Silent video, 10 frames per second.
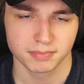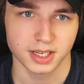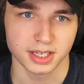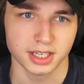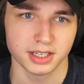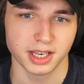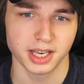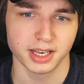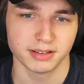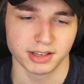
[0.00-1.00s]
Any
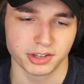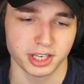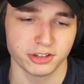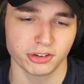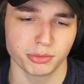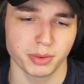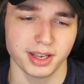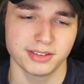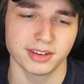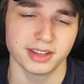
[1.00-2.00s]
day. He just
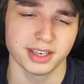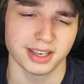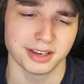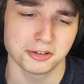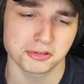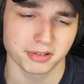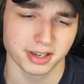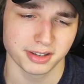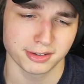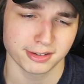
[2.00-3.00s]
waits at the
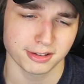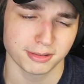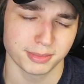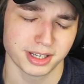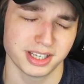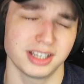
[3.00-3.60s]
entrance. Oh my